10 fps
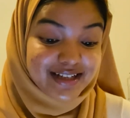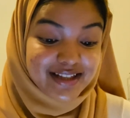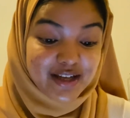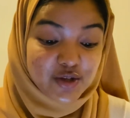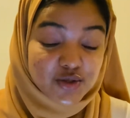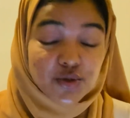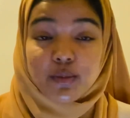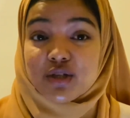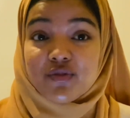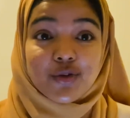thank you so
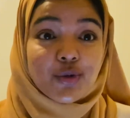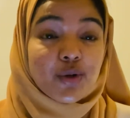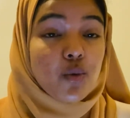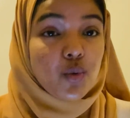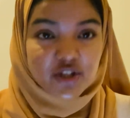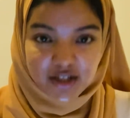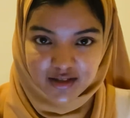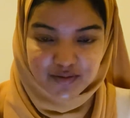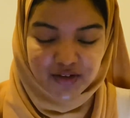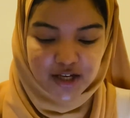much for watching
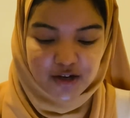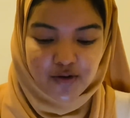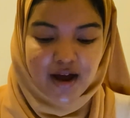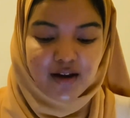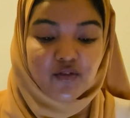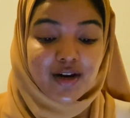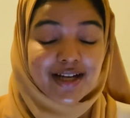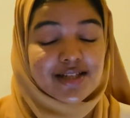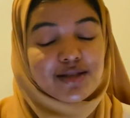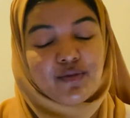this video, and if you like
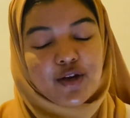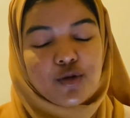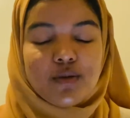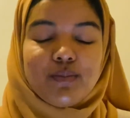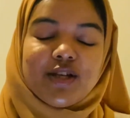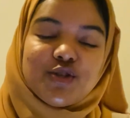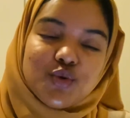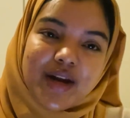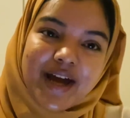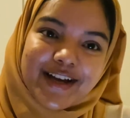this video, then please do
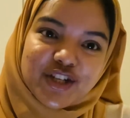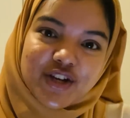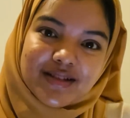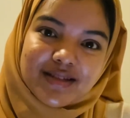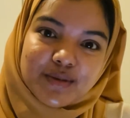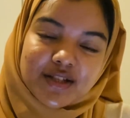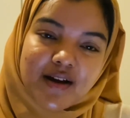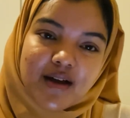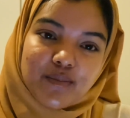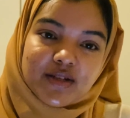like, share and
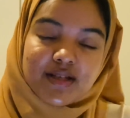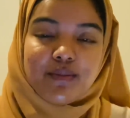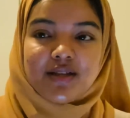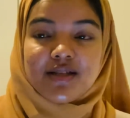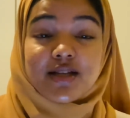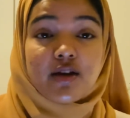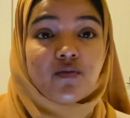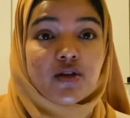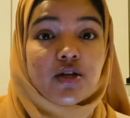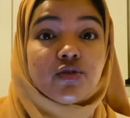subscribe, because I make these kind of
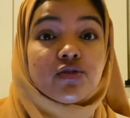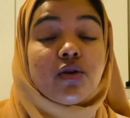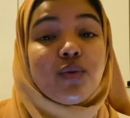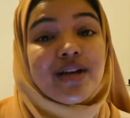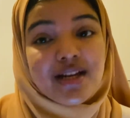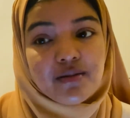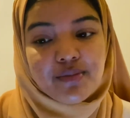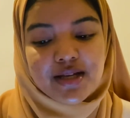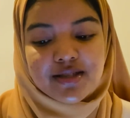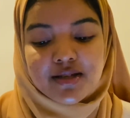videos on a weekly
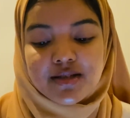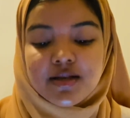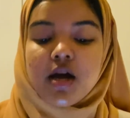basis.